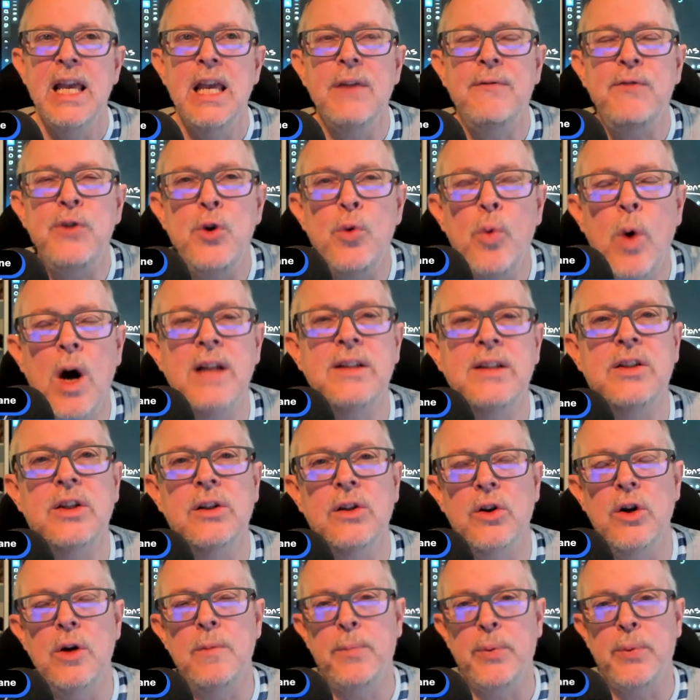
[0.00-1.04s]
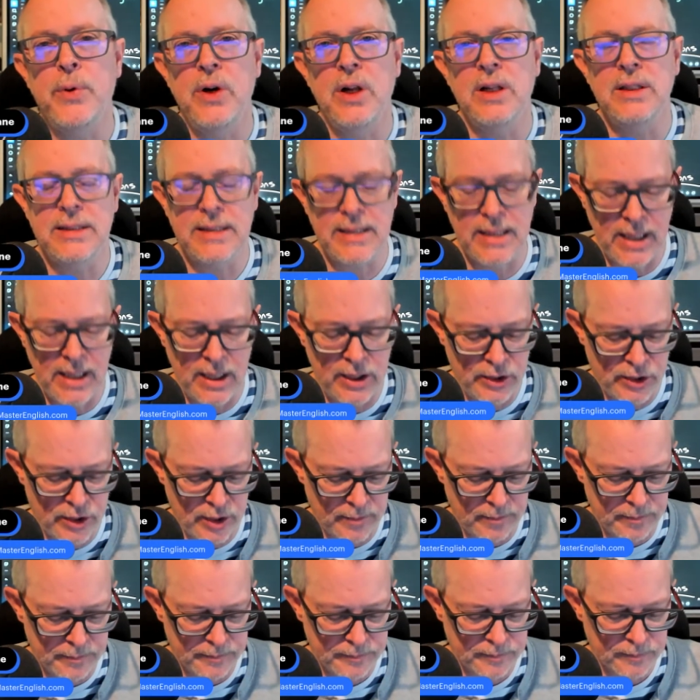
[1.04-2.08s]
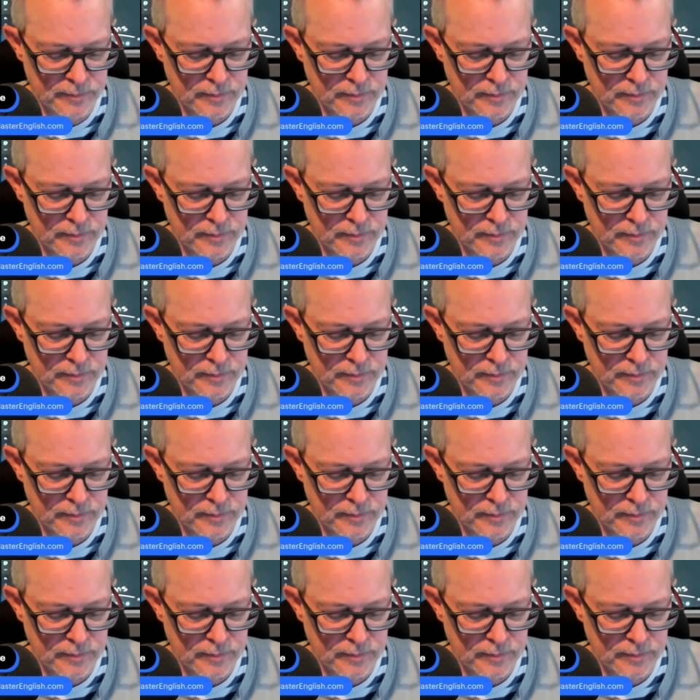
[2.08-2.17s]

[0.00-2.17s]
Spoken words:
If you want to learn pronunciation,